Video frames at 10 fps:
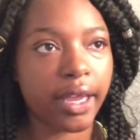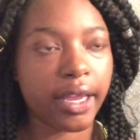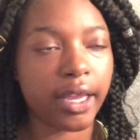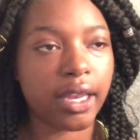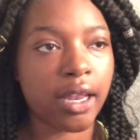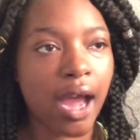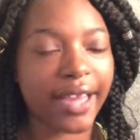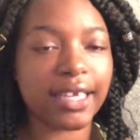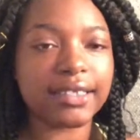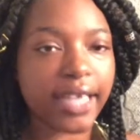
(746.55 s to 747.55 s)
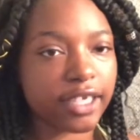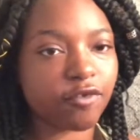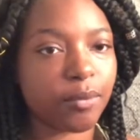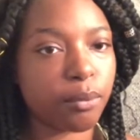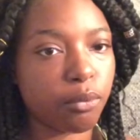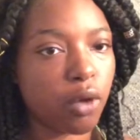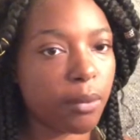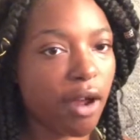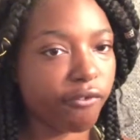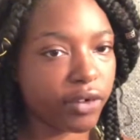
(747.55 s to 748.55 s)
And I get a text from one
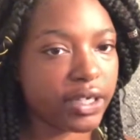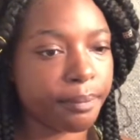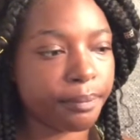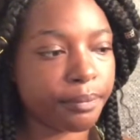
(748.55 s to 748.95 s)
of my friends.